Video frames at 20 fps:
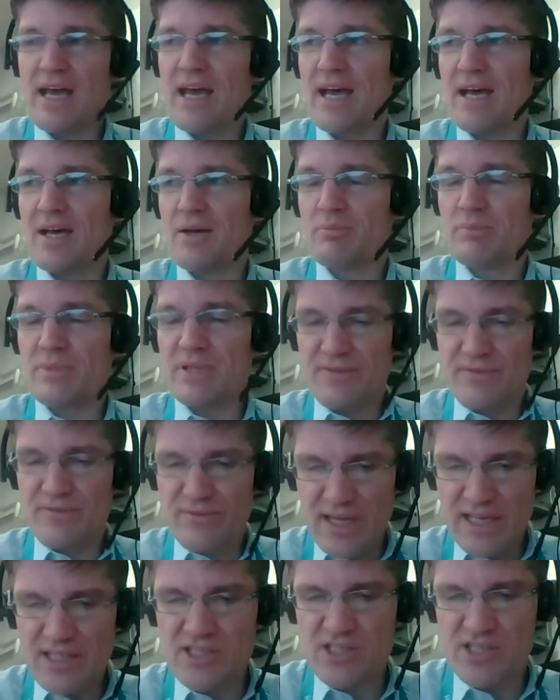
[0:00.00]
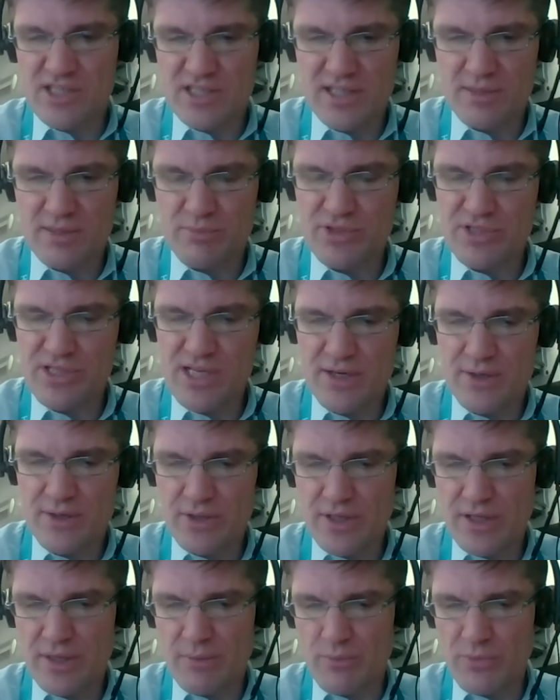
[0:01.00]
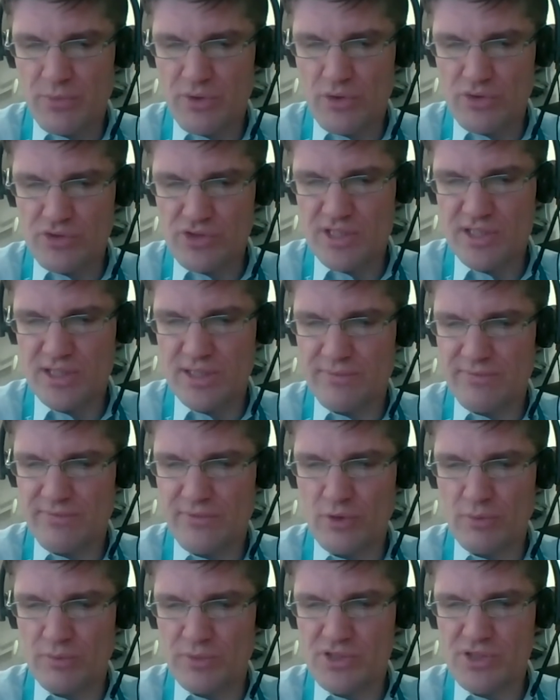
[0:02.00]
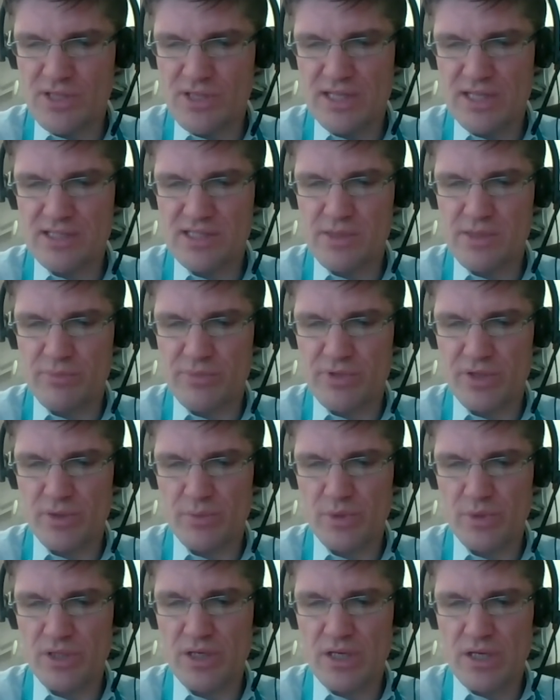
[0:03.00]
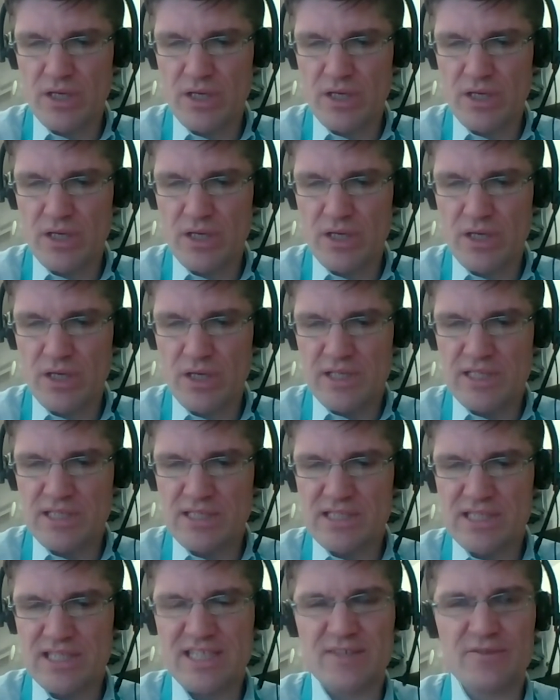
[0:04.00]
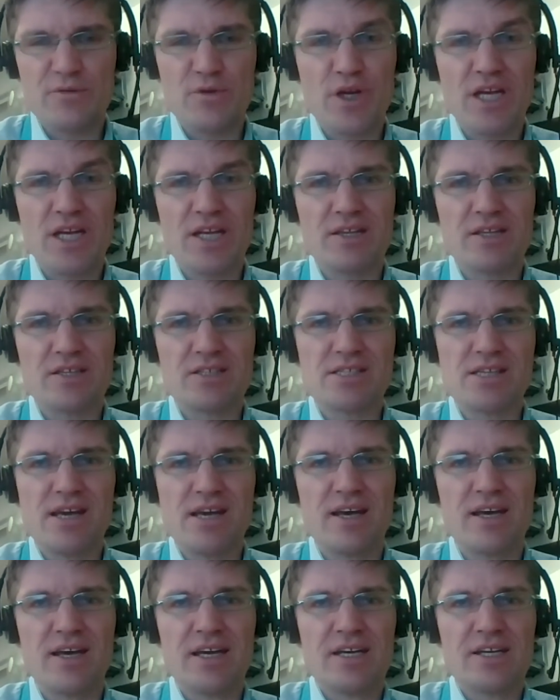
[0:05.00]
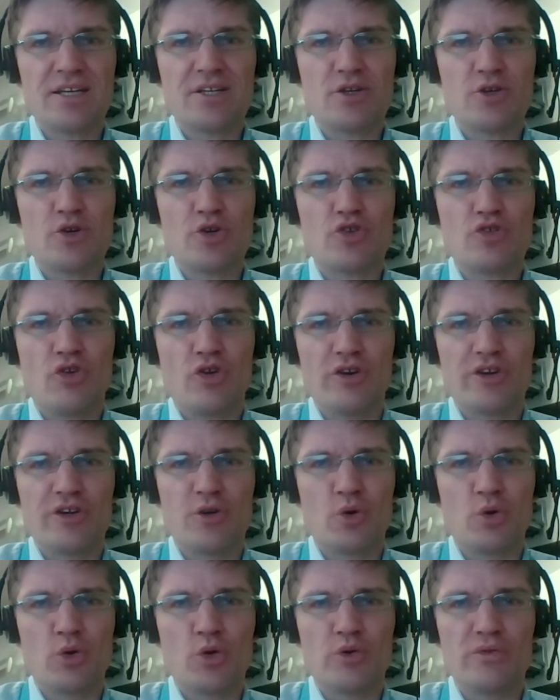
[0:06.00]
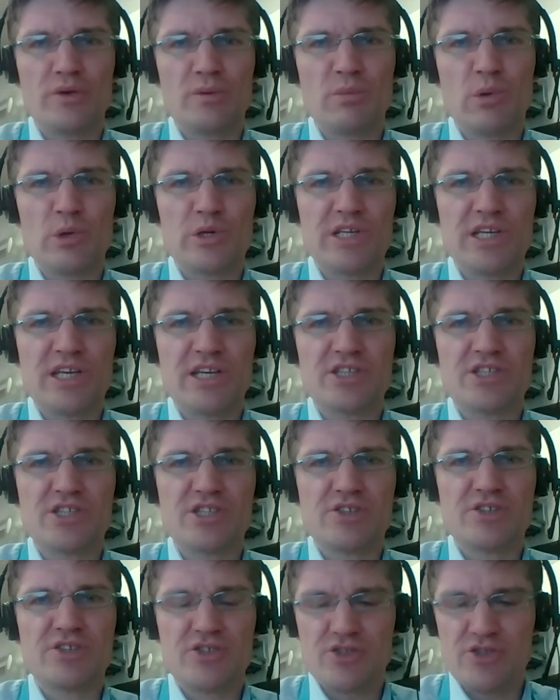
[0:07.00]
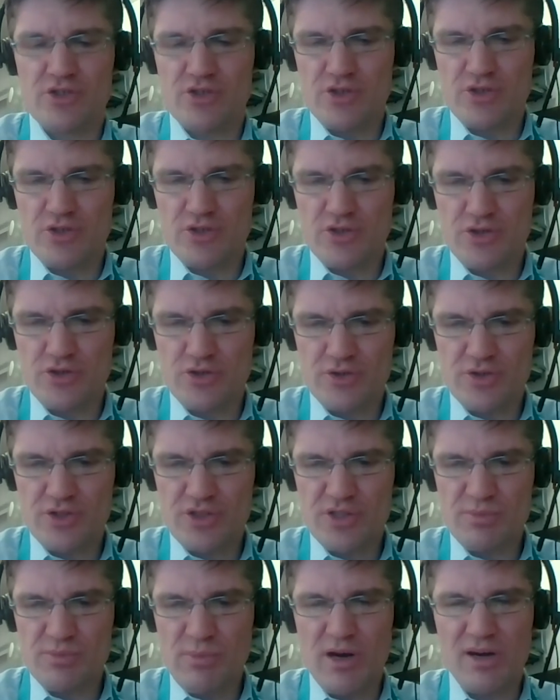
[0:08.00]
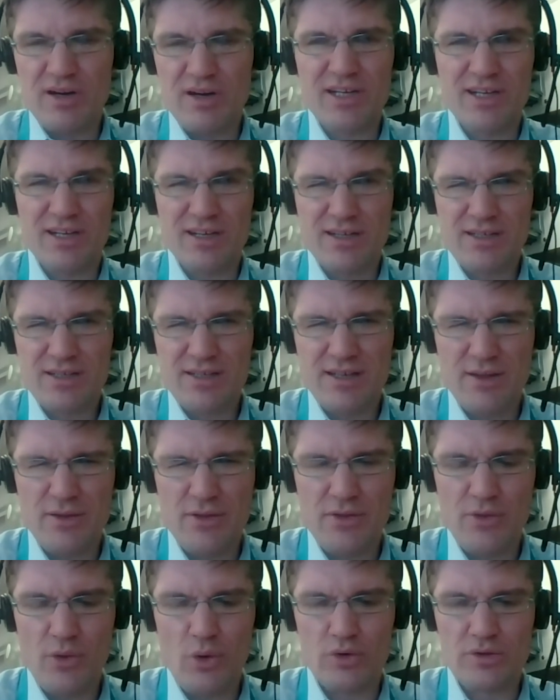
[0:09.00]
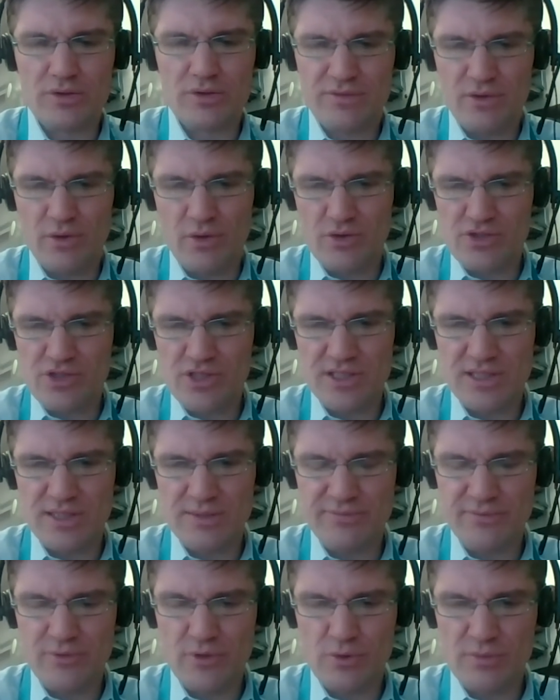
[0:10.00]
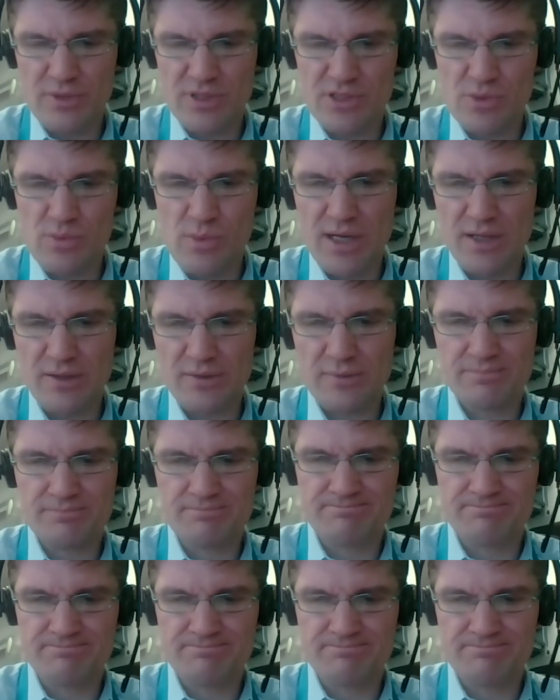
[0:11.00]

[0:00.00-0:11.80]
But eventually present with Hodgkin lymphoma. So that's something we're keen to convey, that chronic all over body itch should spark a thought for Hodgkin lymphoma as well.